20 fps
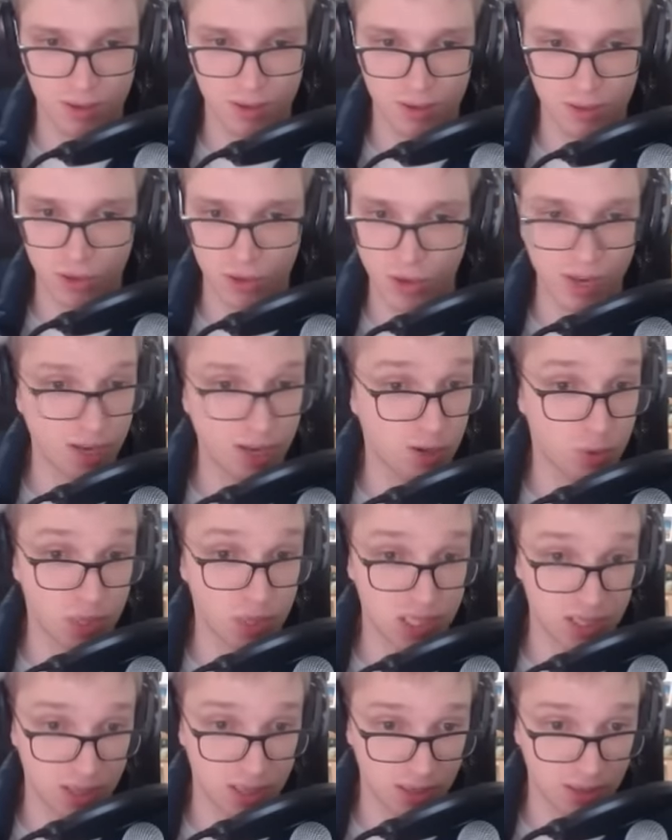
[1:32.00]
Don't get it
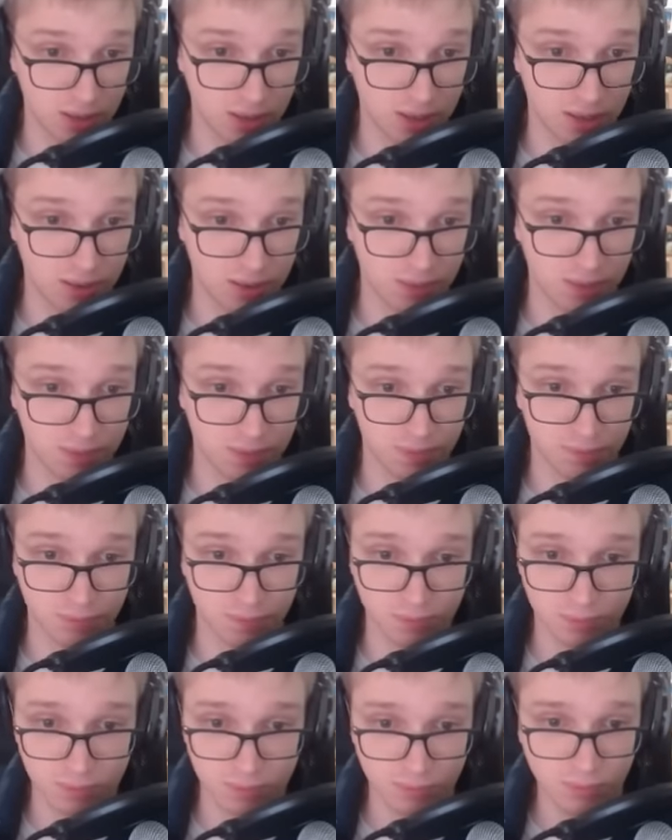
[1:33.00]
twisted.
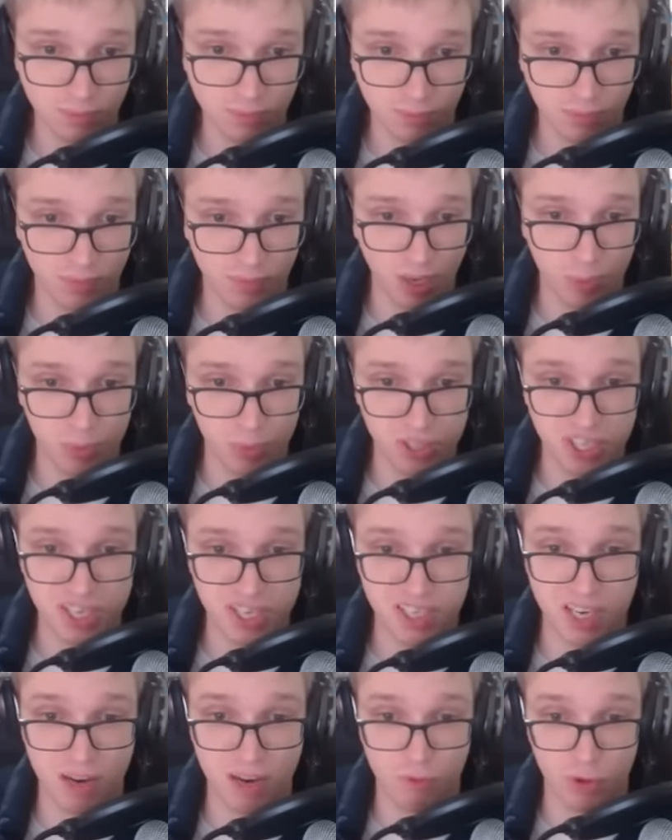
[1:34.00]
Blissey
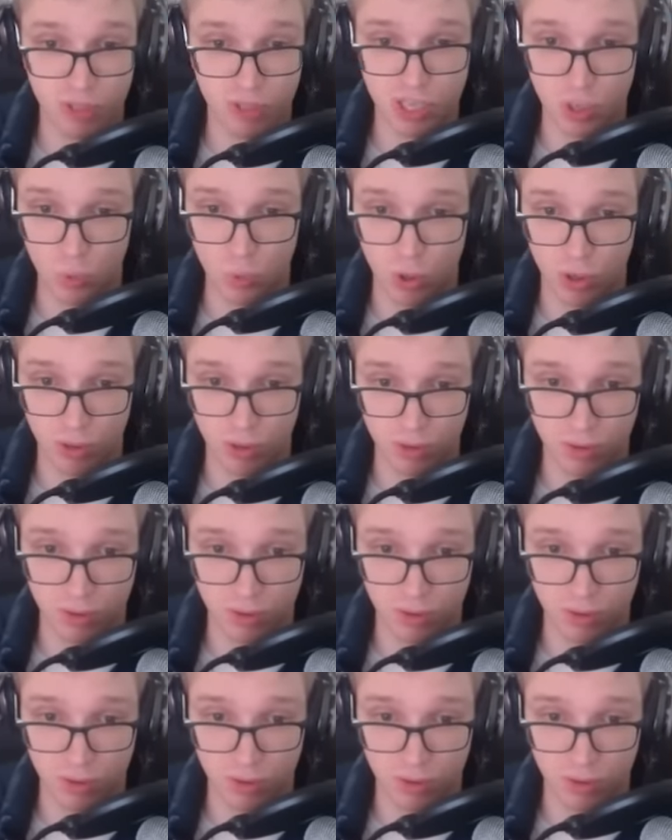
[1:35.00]
is an everything wall.